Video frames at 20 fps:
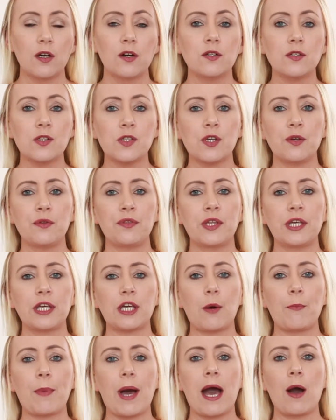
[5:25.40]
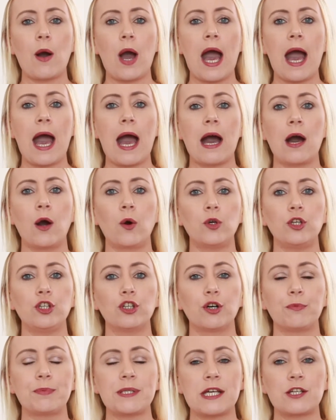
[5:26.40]
Also think about how
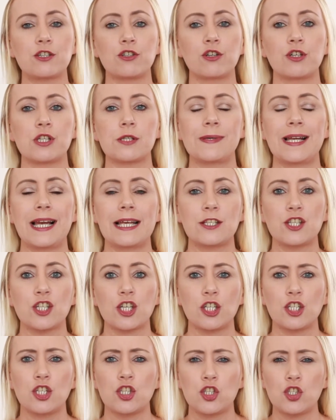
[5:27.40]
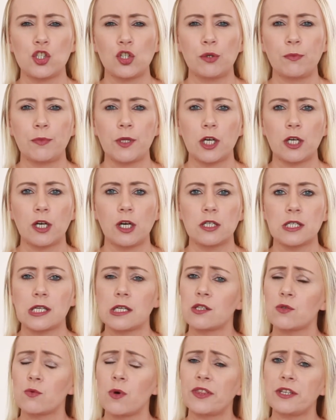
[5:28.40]
your potential customer likes to consume their
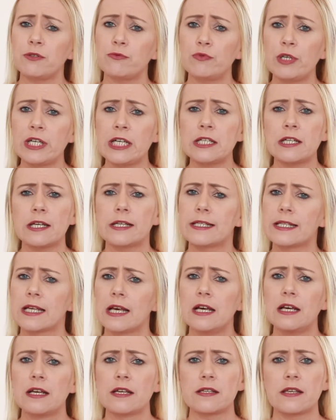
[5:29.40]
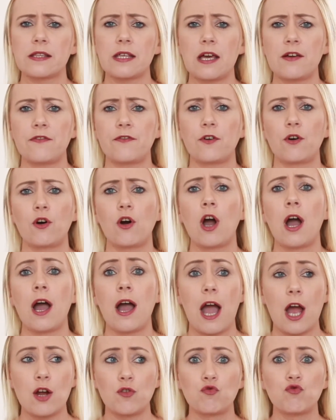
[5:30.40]
content. So are they readers? So therefore
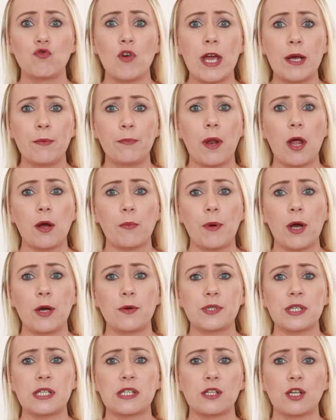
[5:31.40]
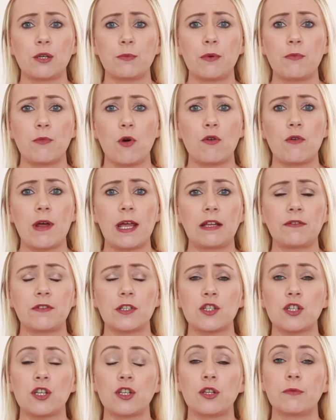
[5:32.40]
a written blog post is going to be more
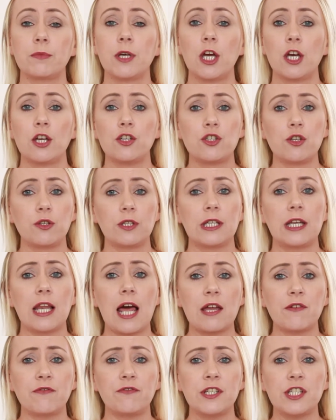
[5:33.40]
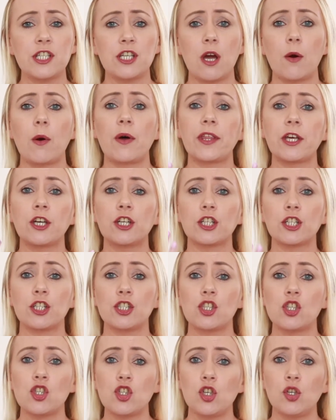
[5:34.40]
relevant to them. Do they like video? Are they going to
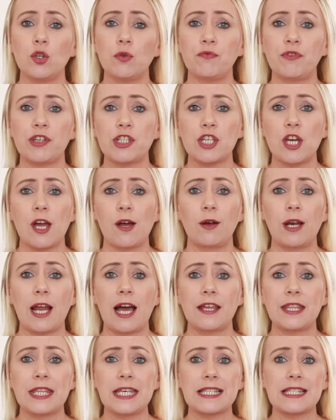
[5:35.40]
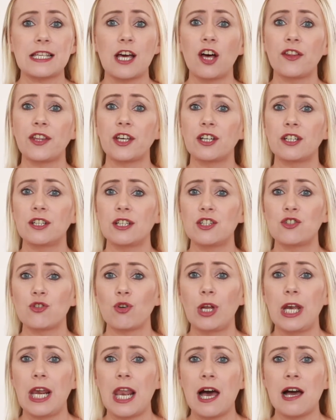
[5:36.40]
consume video like this? Are they going to
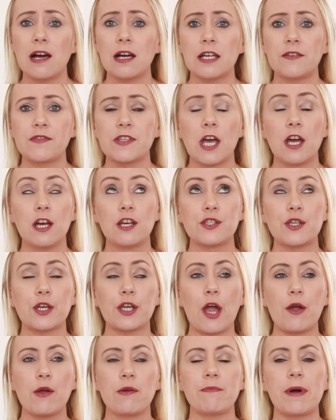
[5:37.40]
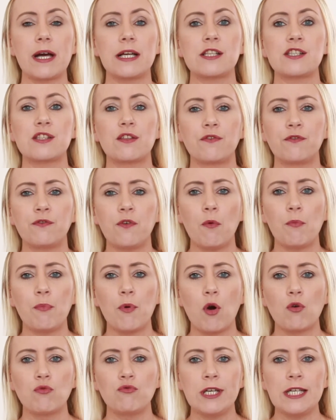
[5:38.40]
enjoy lives? So going back to the
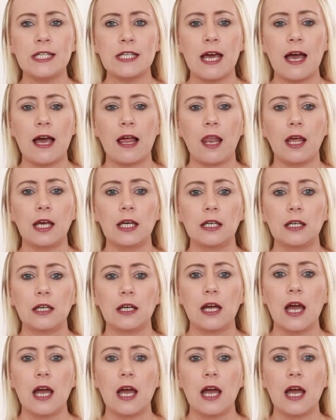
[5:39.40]
football retailer